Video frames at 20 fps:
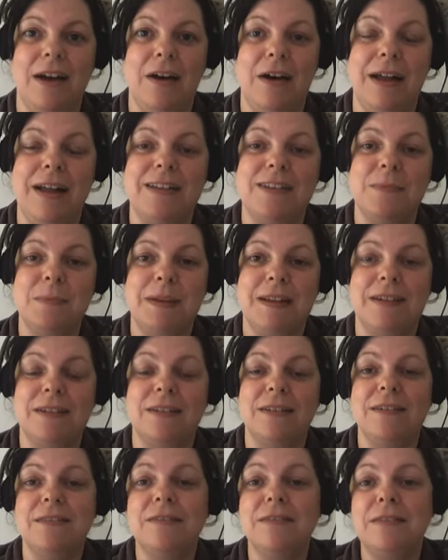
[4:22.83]
It's been
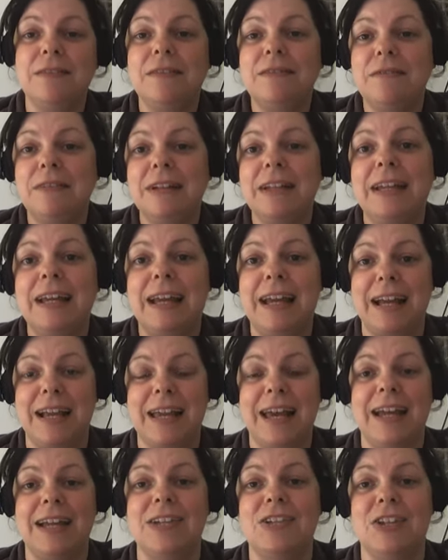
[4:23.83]
really
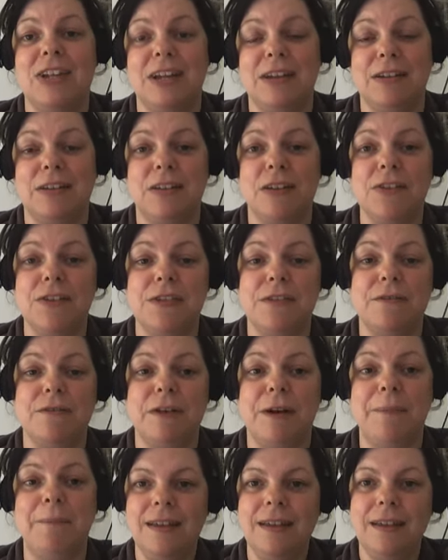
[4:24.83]
engaging and lots of
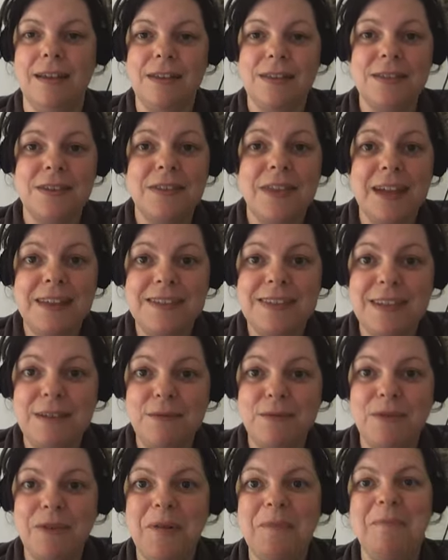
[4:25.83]
fun. So that's it
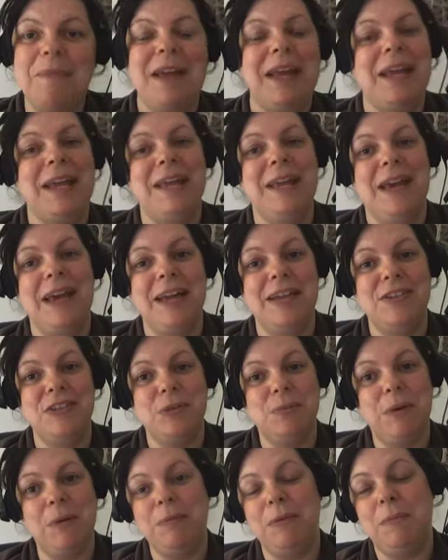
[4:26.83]
from me, and you
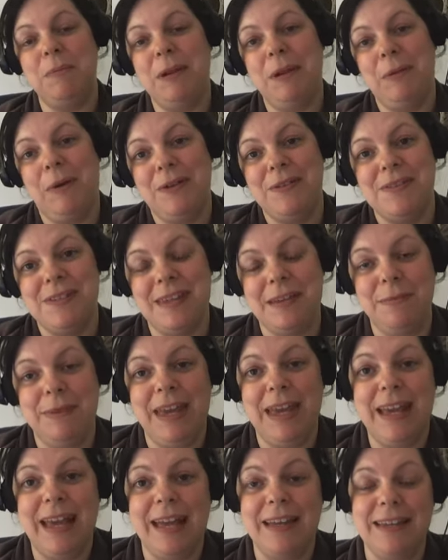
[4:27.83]
probably won't see me
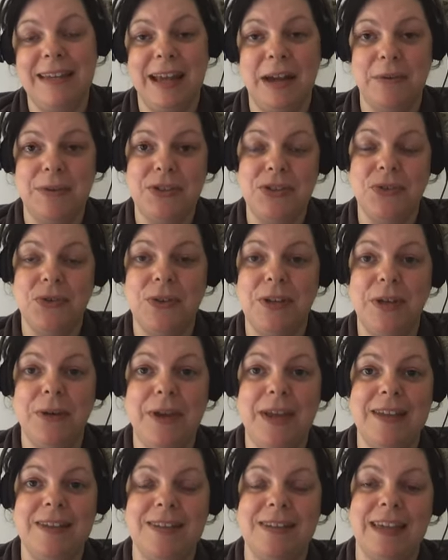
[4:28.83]
again now until you
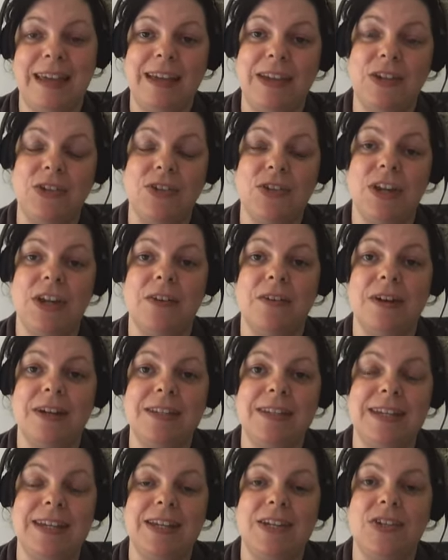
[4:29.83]
hit second year. I
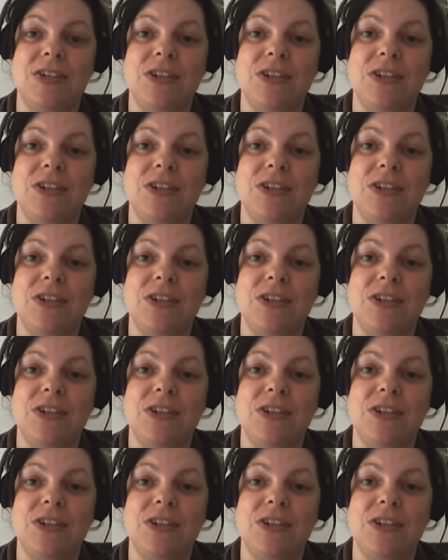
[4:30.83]
teach